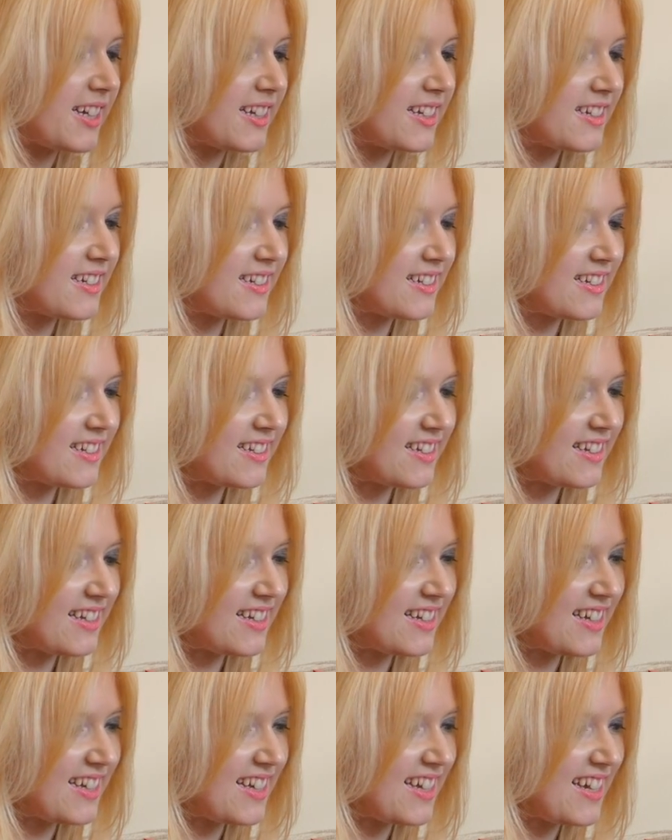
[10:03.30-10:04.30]

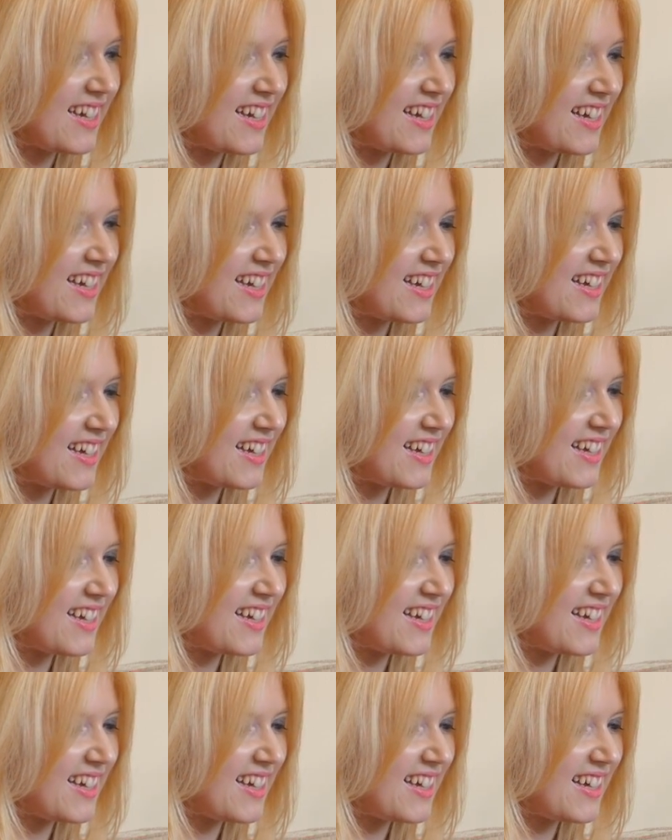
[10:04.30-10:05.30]

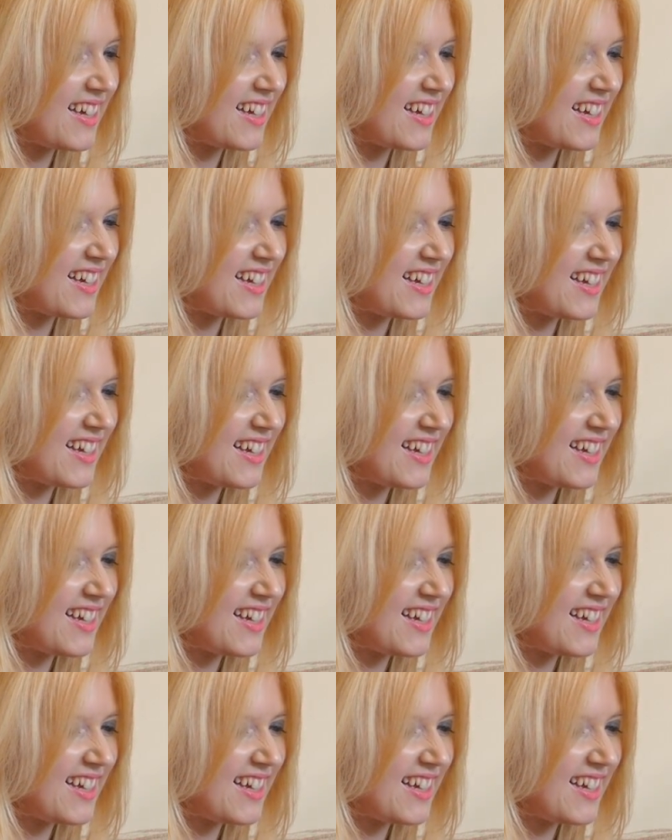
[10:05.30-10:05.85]
(silent)